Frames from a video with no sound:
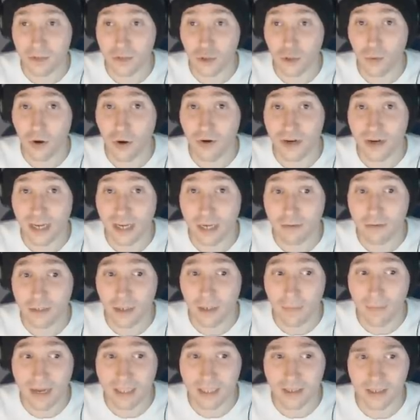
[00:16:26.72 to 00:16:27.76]
Two horror
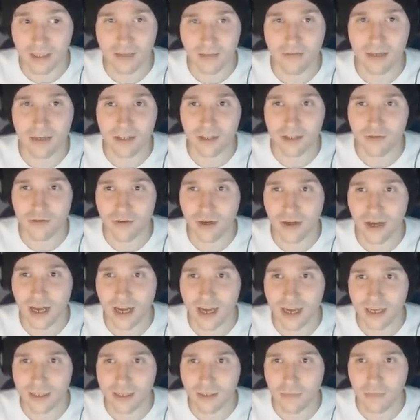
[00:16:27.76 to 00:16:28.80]
games, Amanda the Adventurer
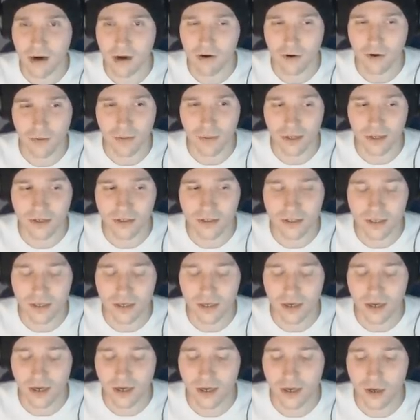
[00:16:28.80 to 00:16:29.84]
and Paranormal
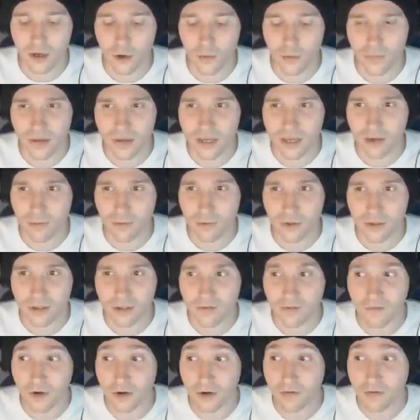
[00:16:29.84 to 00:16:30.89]
Hunter. I hope it
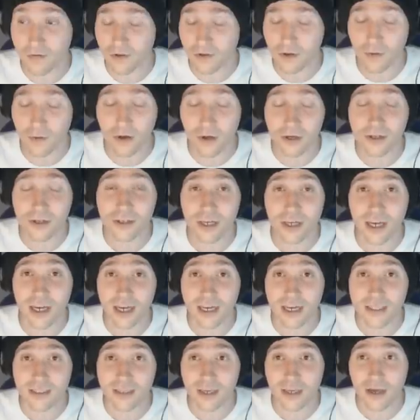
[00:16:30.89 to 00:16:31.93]
was fun for you to watch,
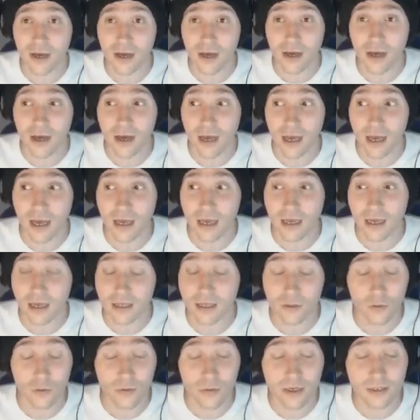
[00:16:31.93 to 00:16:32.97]
and
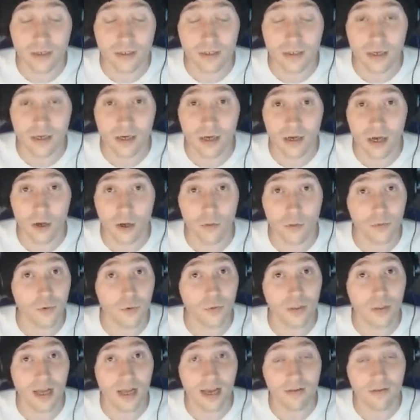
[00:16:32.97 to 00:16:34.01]
as always, I hope
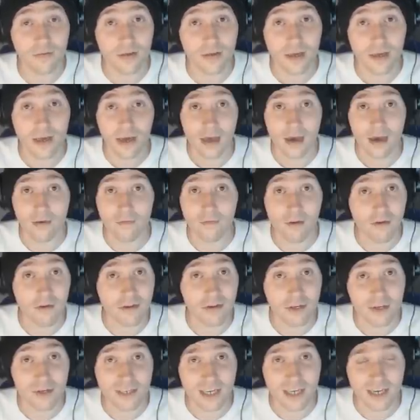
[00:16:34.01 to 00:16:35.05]
you all have a
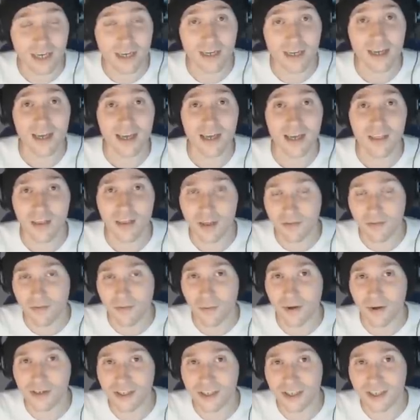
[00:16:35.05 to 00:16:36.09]
very good day. Thank you
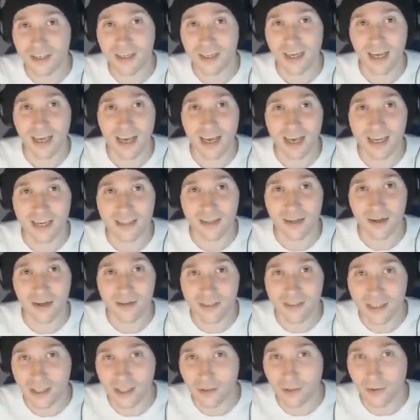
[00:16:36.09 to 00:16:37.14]
for watching, and
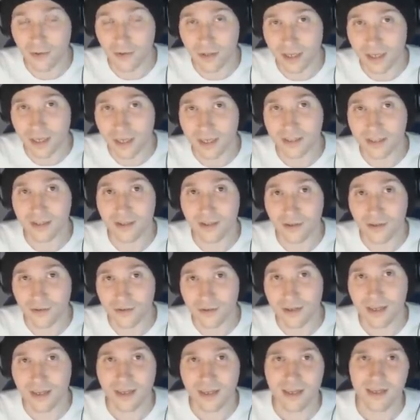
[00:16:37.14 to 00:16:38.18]
I'll see you all again
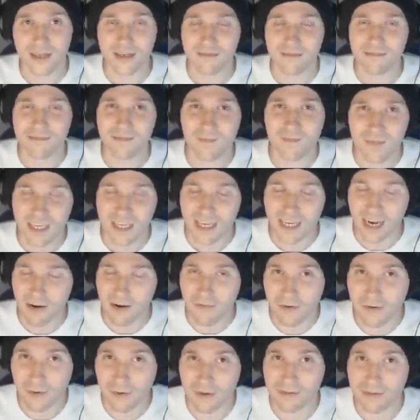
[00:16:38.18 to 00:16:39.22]
soon. Take care,
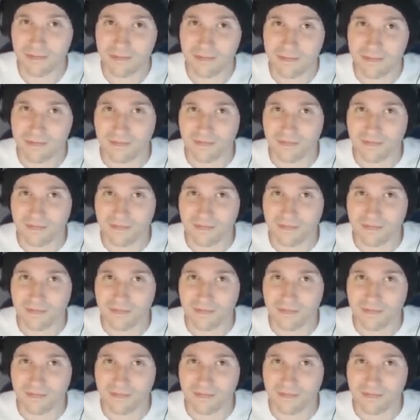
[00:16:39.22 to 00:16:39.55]
everyone.